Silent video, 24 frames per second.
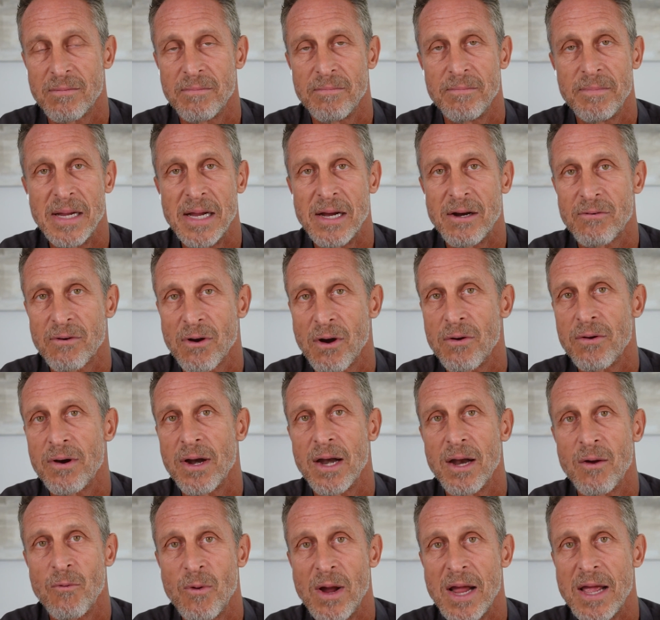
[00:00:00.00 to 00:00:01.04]
being grown
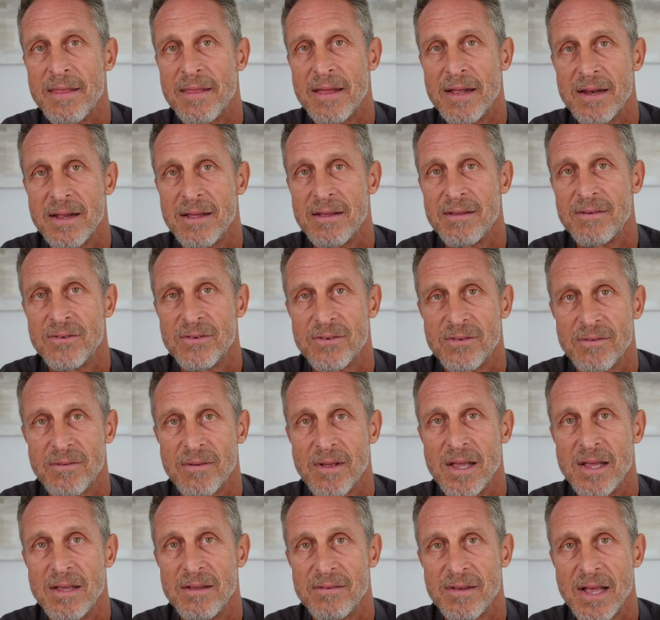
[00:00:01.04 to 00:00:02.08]
in a way that
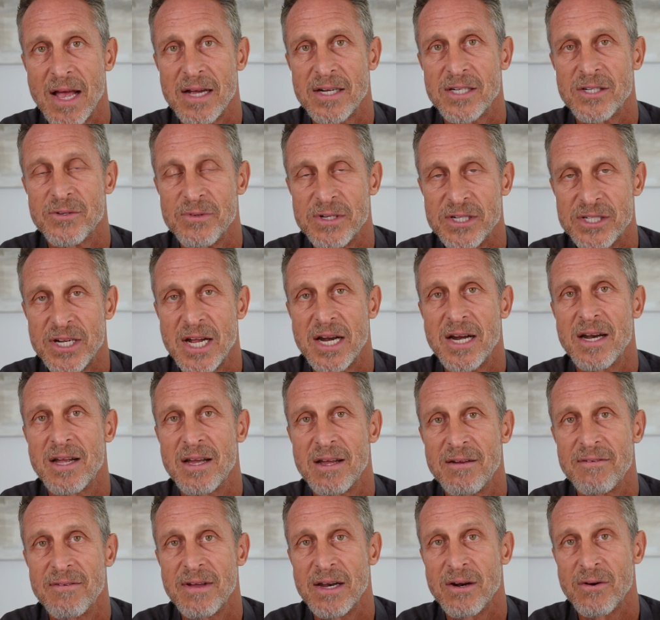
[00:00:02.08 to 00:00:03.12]
is actually
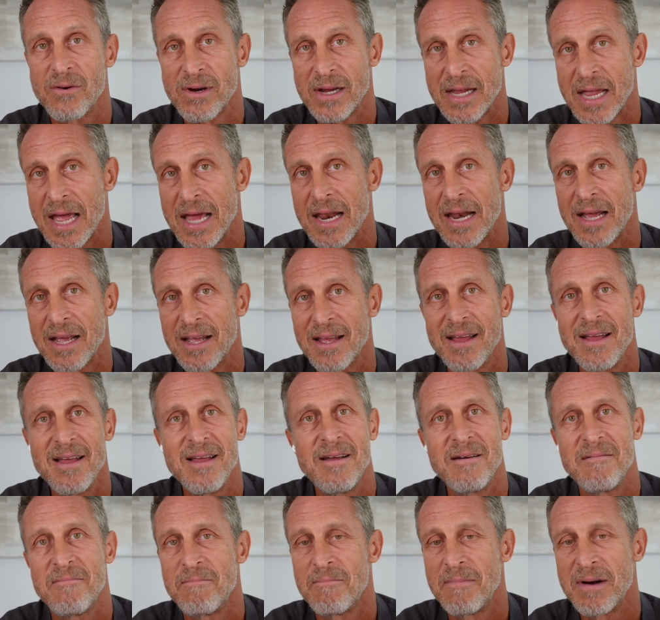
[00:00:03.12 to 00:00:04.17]
regenerative and organic,
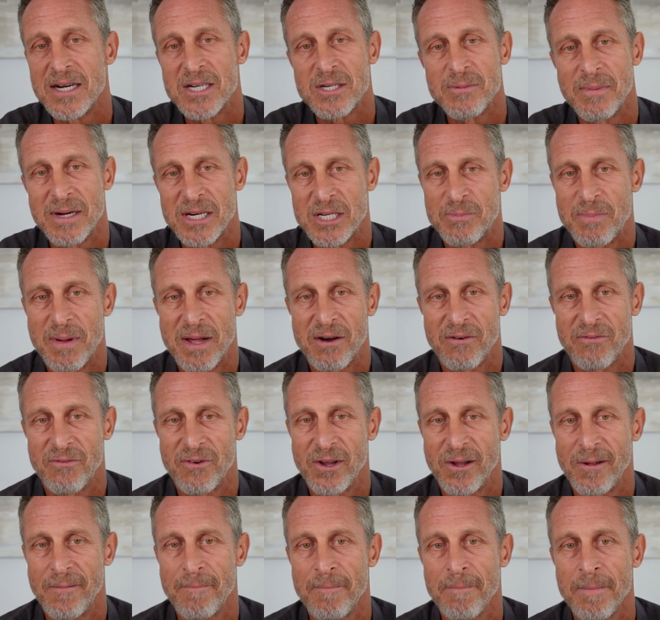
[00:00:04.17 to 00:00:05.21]
much, much better for
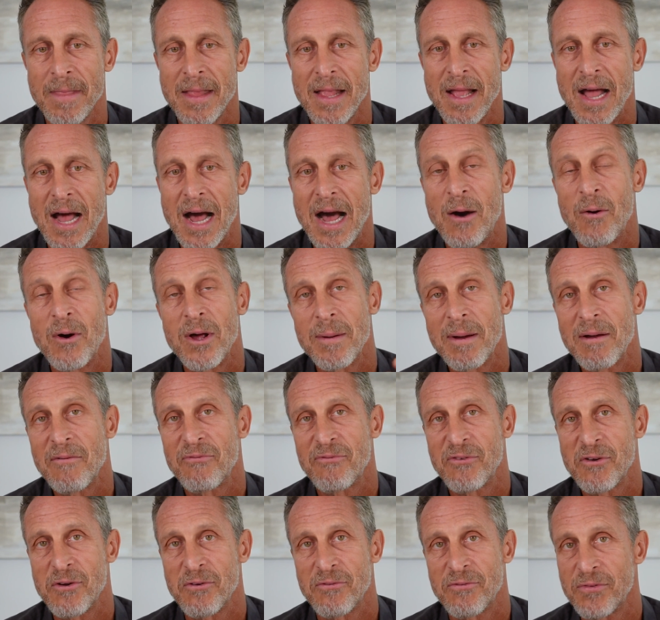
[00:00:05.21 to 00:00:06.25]
you. What about
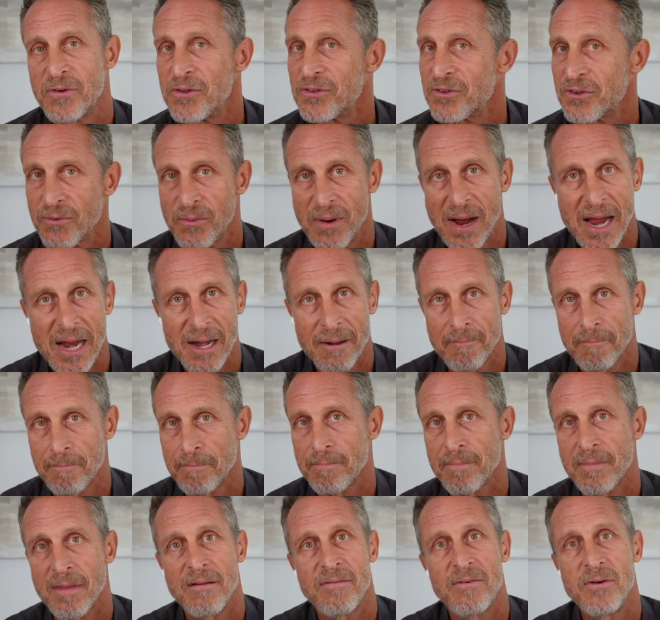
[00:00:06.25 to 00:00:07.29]
fruit? Fruit's great.
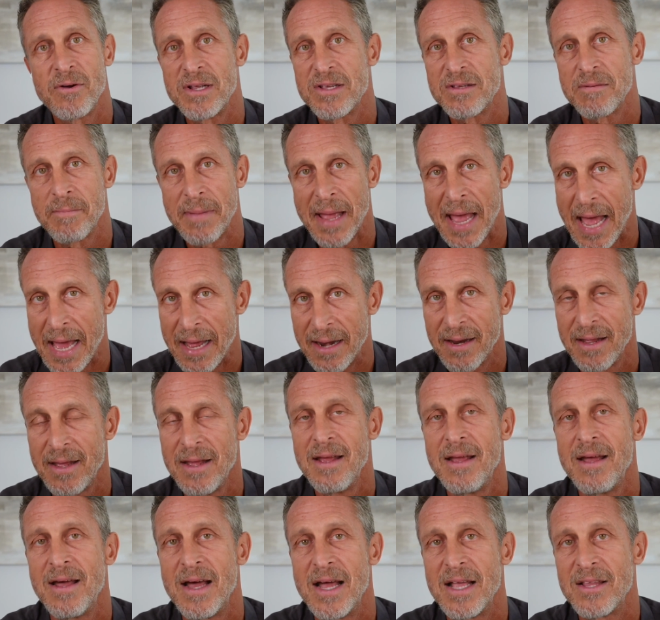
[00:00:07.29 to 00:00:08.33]
Fruit isn't bad.
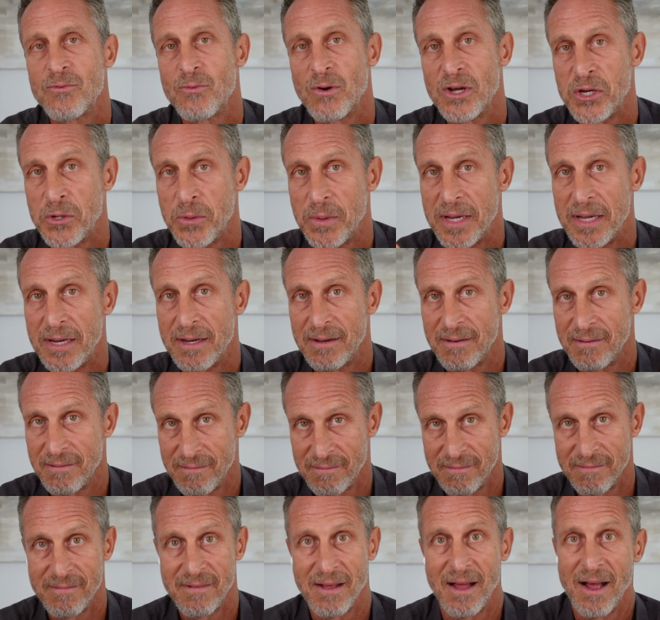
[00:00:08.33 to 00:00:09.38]
It's what you eat
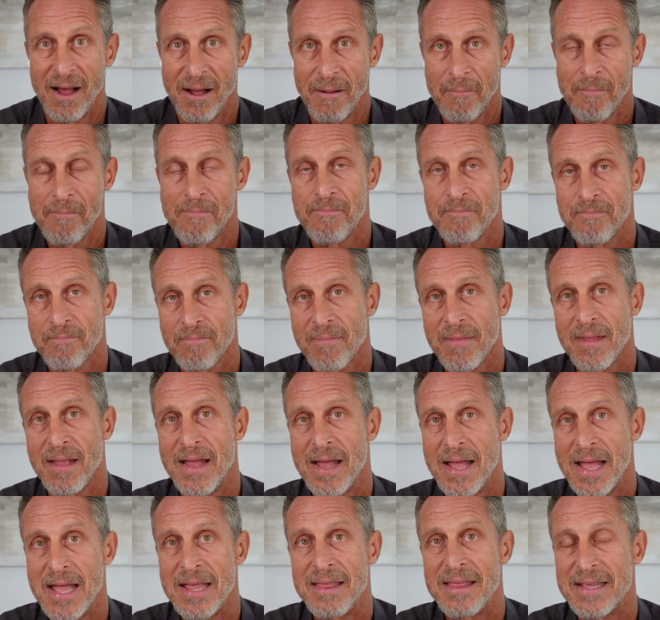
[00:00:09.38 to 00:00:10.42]

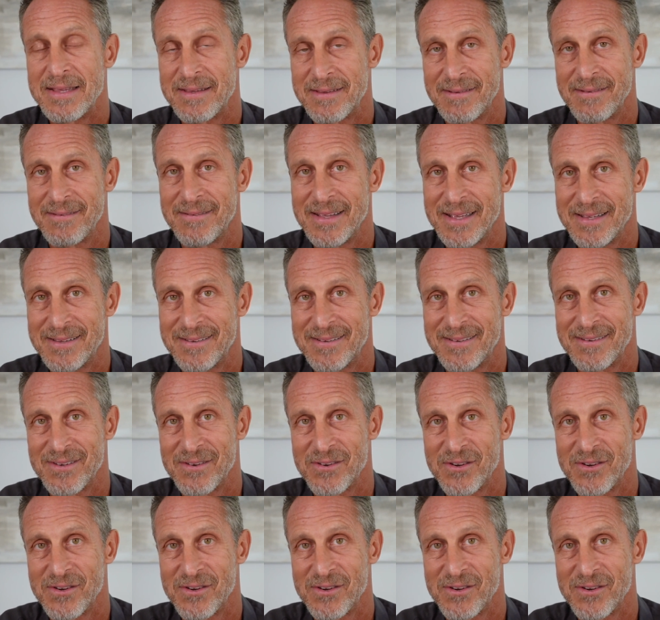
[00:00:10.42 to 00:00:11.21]
that's